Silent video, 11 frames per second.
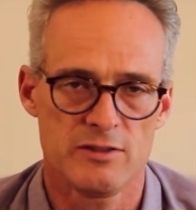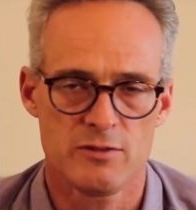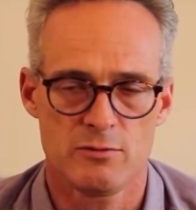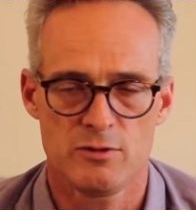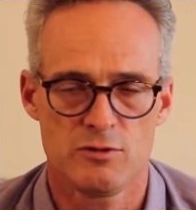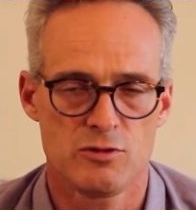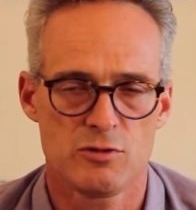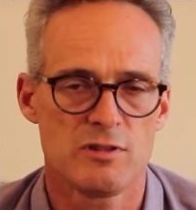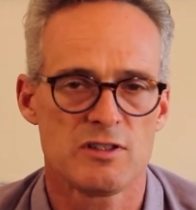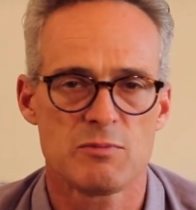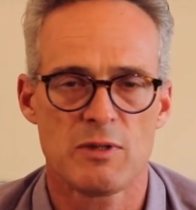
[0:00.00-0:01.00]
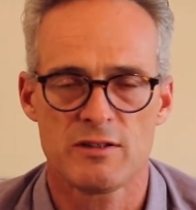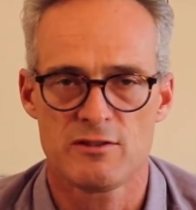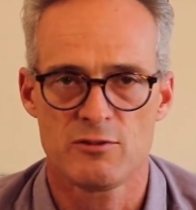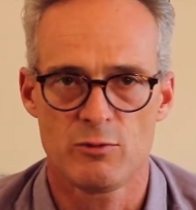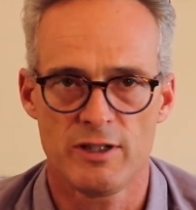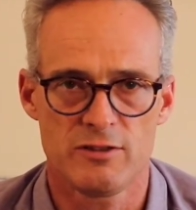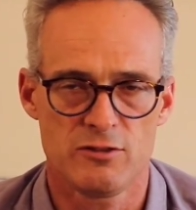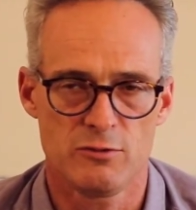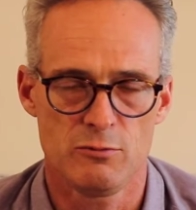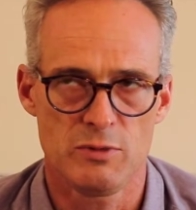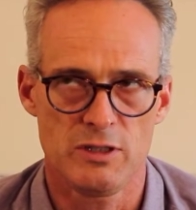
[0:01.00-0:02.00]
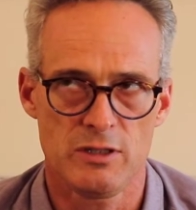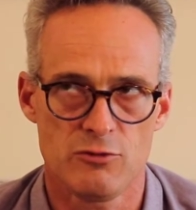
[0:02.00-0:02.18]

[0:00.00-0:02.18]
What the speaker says: So you shouldn't expect this wine to be